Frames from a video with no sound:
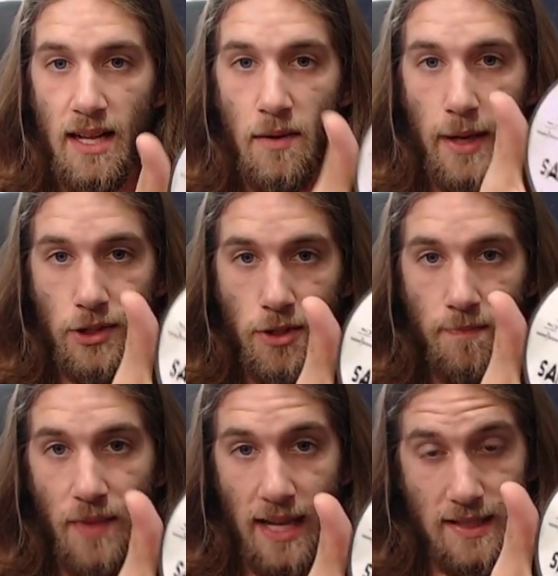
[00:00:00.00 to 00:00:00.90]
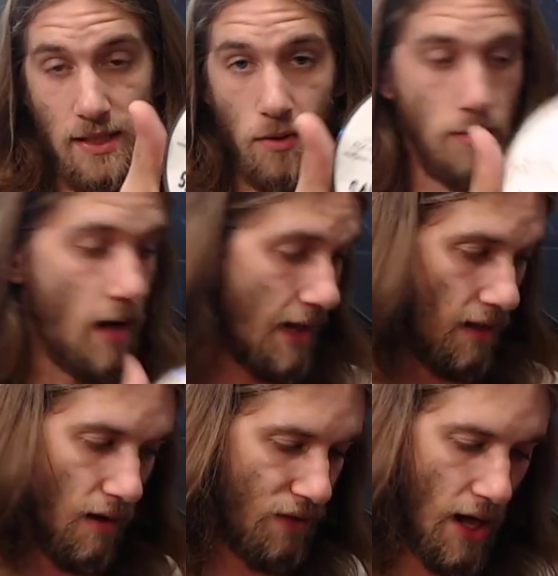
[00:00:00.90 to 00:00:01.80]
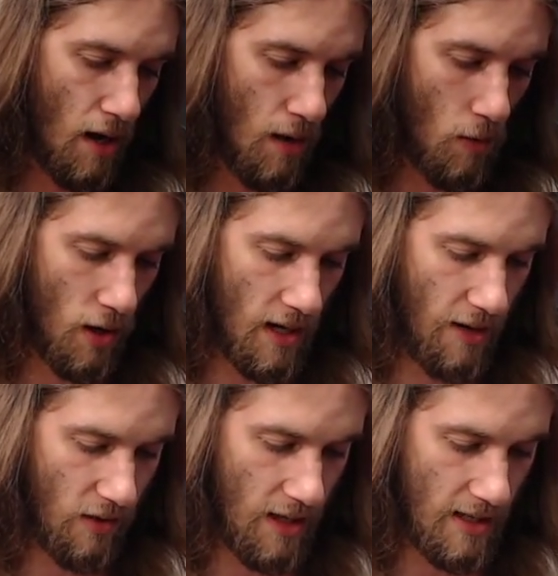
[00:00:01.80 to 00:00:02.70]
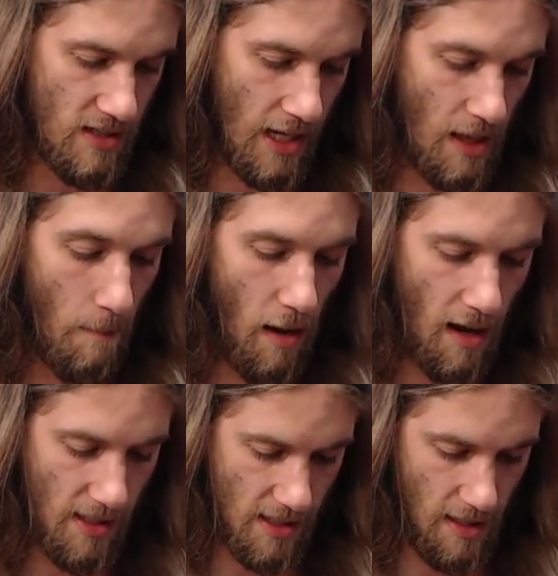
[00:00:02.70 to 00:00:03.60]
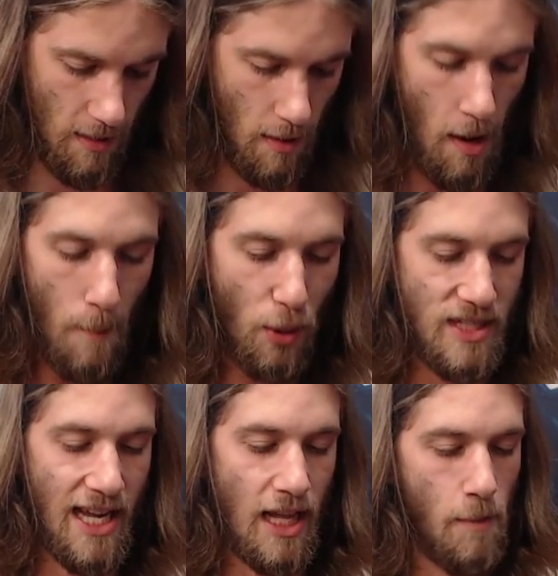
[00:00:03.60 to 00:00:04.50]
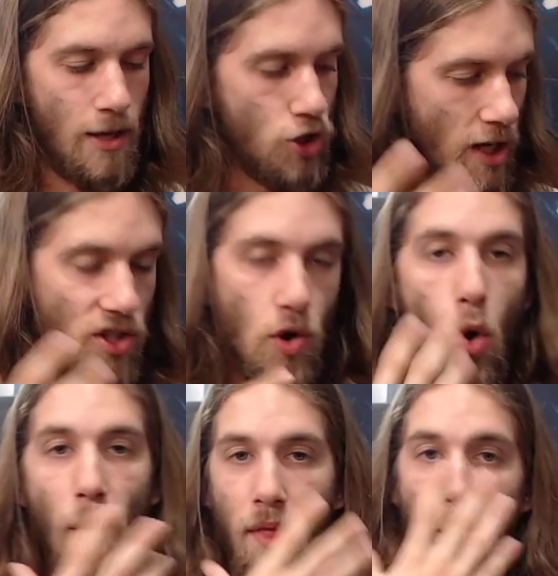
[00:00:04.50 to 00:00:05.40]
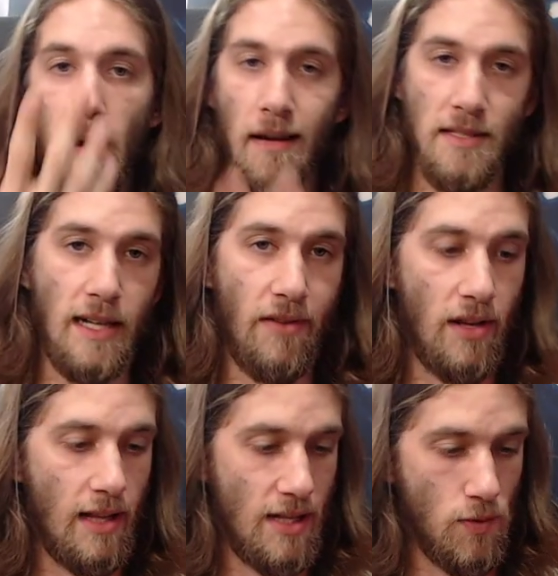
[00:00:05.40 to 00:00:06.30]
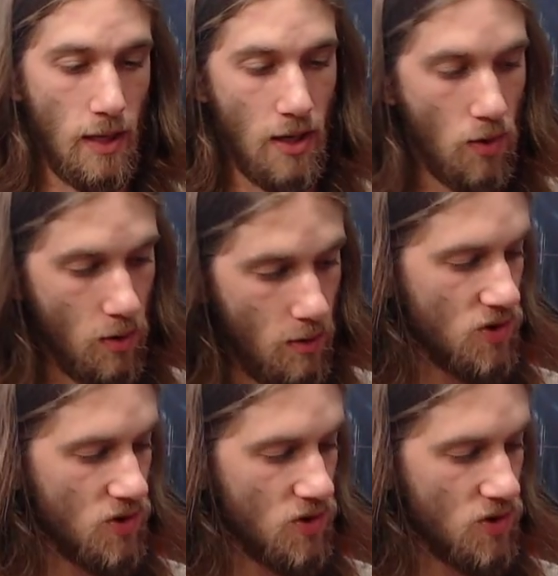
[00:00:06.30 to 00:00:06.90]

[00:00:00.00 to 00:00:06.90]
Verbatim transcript: which that's still I love that artwork and everything. It's like the mask, the pretending to be Jigsaw with the mask and everything. That's really cool.